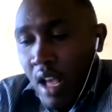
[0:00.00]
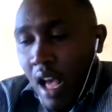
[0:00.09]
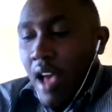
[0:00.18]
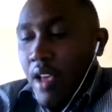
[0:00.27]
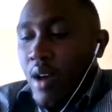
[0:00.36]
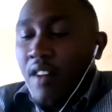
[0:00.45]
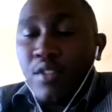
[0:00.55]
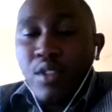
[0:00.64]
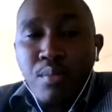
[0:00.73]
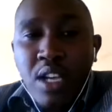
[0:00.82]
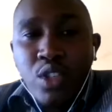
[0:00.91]
uh, you have
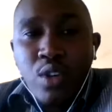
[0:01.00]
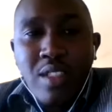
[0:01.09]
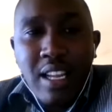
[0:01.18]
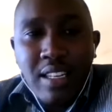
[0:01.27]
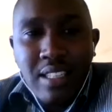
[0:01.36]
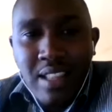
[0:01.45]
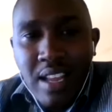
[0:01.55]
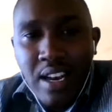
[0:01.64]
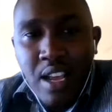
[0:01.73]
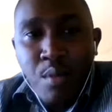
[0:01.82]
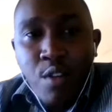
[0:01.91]
to mention that the
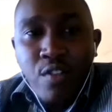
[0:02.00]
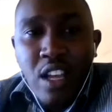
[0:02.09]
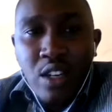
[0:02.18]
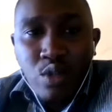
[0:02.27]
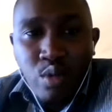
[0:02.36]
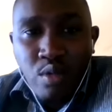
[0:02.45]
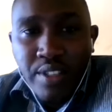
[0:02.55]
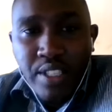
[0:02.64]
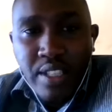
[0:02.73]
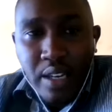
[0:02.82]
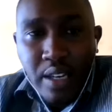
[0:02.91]
name of the
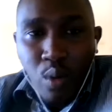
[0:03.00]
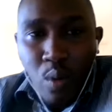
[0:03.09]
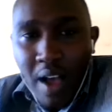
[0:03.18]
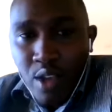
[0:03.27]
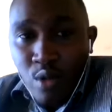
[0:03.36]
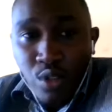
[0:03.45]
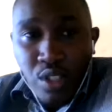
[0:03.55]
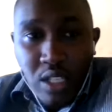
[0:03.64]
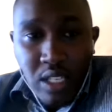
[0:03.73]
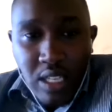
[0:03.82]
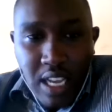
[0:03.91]
tools that were
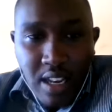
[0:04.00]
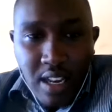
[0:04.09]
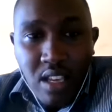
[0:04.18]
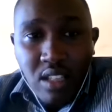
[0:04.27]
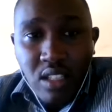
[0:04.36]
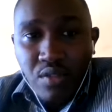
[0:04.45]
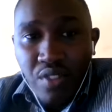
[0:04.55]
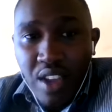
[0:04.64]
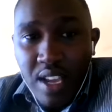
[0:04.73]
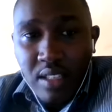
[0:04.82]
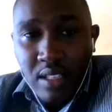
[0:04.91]
used in this
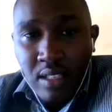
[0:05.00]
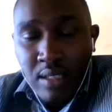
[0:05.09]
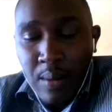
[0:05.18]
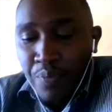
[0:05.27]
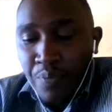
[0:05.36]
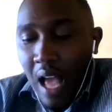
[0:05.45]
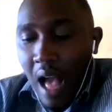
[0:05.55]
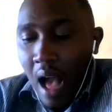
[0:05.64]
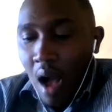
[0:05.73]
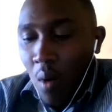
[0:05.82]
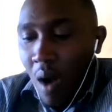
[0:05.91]
phase
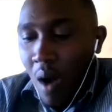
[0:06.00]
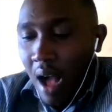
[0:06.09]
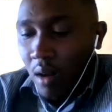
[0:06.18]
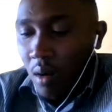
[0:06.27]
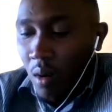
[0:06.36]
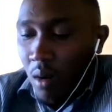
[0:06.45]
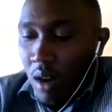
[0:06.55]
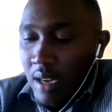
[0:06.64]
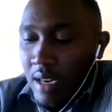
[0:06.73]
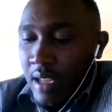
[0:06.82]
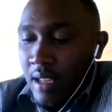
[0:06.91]
uh, were
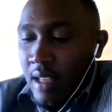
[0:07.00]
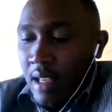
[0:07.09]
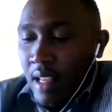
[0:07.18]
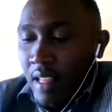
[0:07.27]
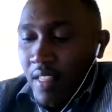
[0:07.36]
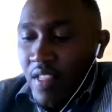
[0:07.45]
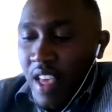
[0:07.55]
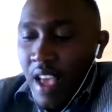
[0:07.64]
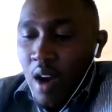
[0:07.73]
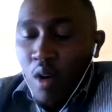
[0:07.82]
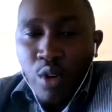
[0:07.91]
called
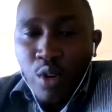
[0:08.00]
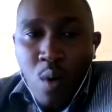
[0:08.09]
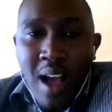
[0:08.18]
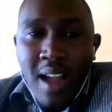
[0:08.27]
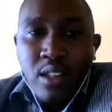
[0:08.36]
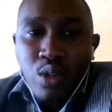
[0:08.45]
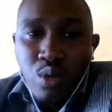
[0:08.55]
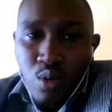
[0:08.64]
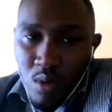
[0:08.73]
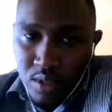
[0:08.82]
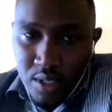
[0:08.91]
the Oldowan
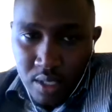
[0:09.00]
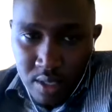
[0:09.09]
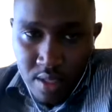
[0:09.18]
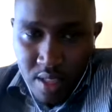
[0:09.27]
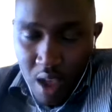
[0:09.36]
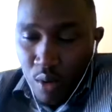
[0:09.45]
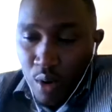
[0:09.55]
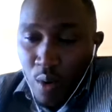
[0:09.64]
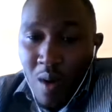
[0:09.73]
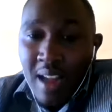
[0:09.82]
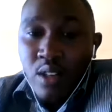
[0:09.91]
tools, the
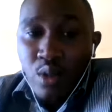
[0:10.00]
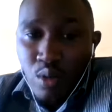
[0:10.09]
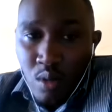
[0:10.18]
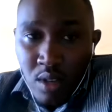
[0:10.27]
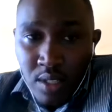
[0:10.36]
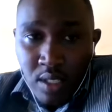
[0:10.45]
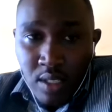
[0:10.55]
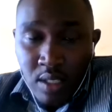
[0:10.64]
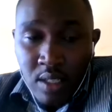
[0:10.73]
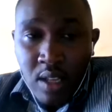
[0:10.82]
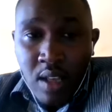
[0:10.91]
Oldowan
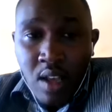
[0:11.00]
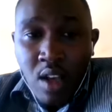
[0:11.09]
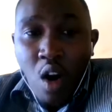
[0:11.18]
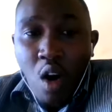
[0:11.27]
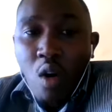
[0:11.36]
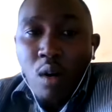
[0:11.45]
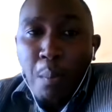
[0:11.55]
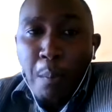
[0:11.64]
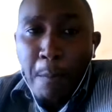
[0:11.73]
tools or